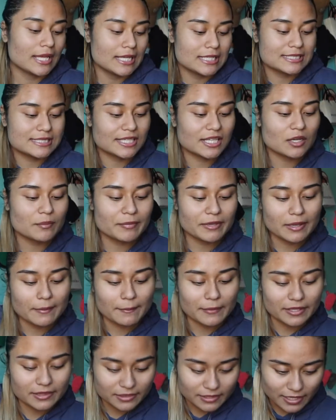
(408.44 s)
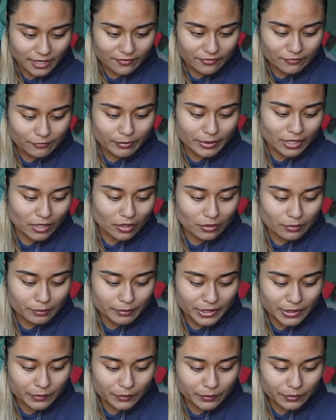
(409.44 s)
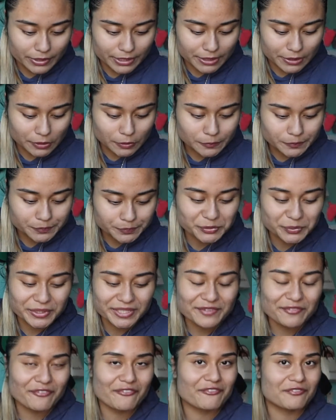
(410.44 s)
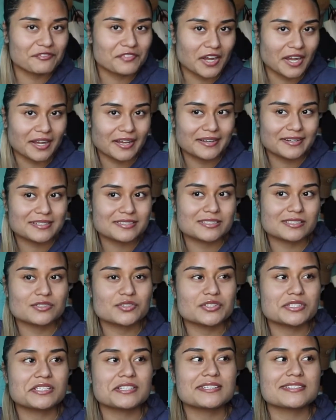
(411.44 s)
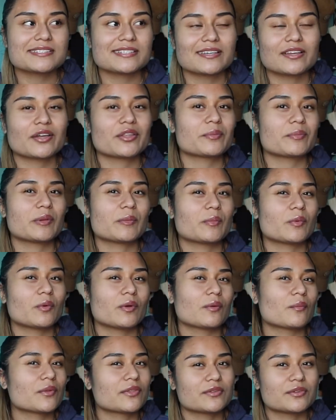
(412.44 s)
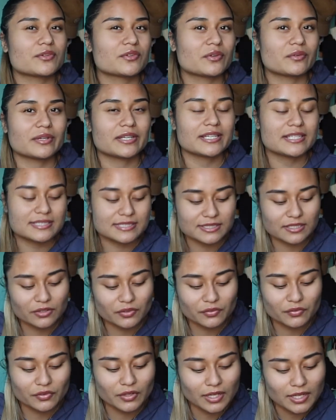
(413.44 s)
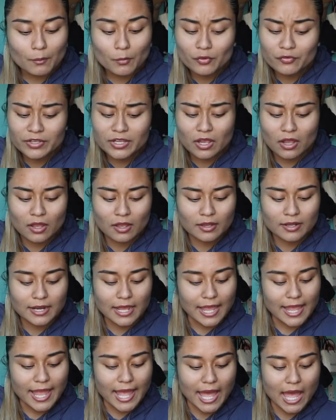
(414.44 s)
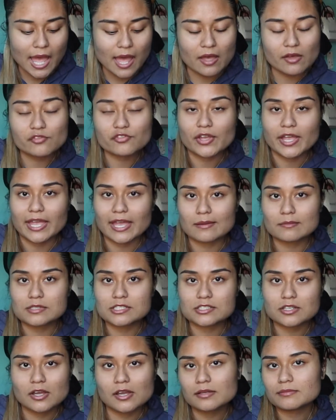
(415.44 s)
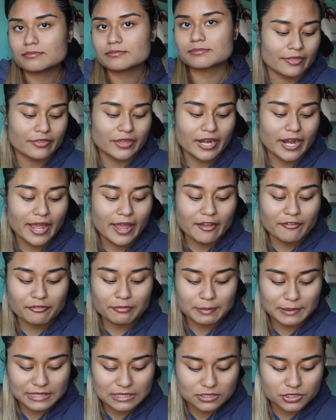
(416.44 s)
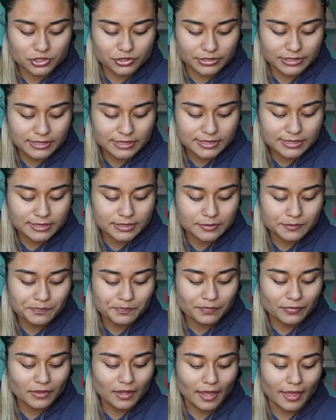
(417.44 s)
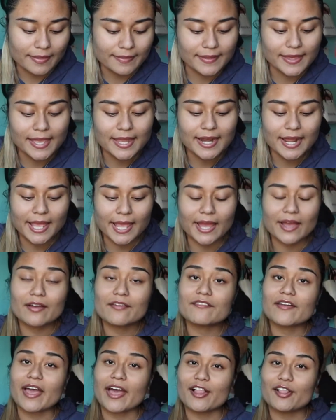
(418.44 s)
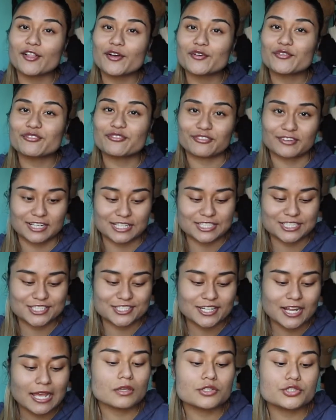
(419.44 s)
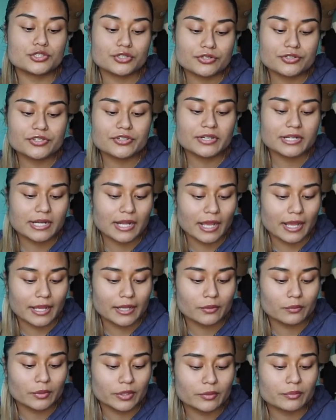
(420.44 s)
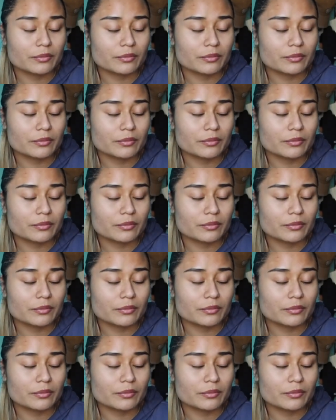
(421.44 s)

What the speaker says: it's gonna be a month that I've been on Be Real. It's really fun. It's interesting seeing other people and what they're doing and stuff. Moving on, I have Amazon, then I have Pinterest, and then I have HelloFresh. Junior and I, we